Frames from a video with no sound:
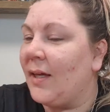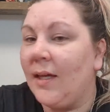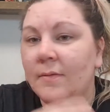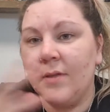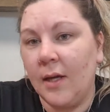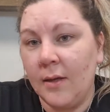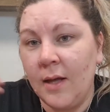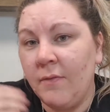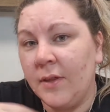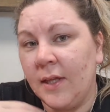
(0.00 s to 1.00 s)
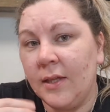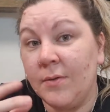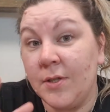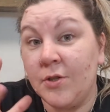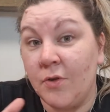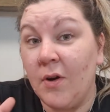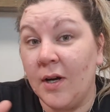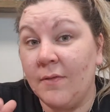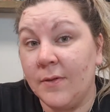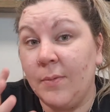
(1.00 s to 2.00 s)
gives it everything that is strong
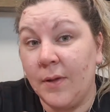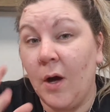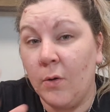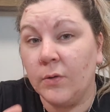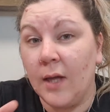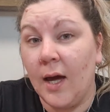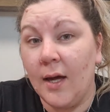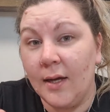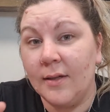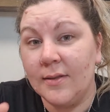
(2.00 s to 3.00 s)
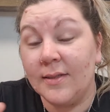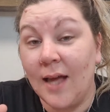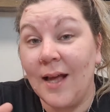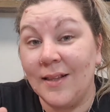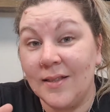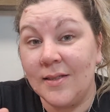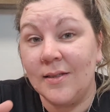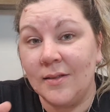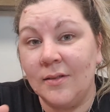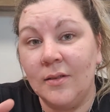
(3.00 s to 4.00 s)
enough to withhold that
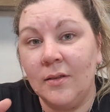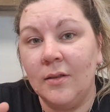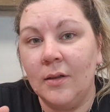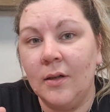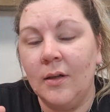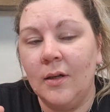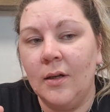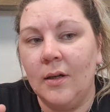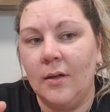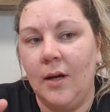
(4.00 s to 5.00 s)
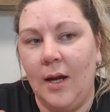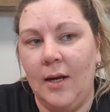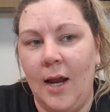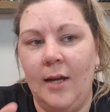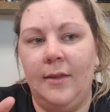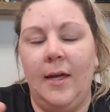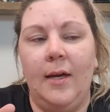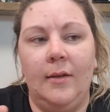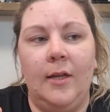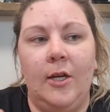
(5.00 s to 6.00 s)
stands. And
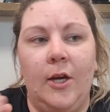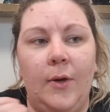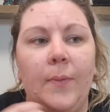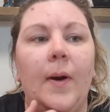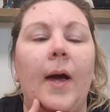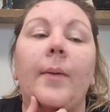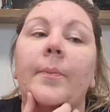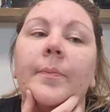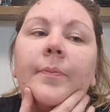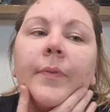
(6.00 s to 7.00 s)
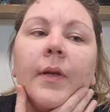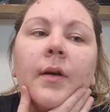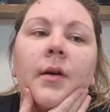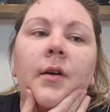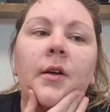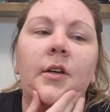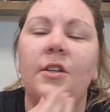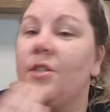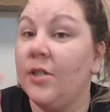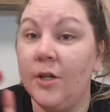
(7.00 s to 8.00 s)
anything that you can
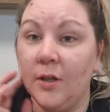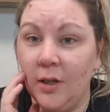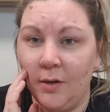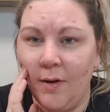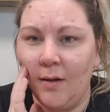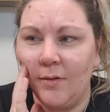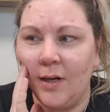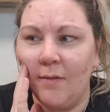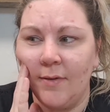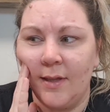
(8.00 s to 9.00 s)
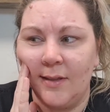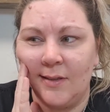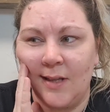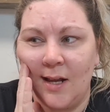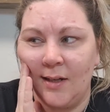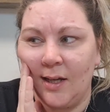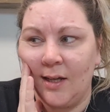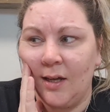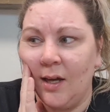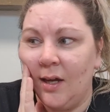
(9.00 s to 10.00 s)
look around, and everything that's standing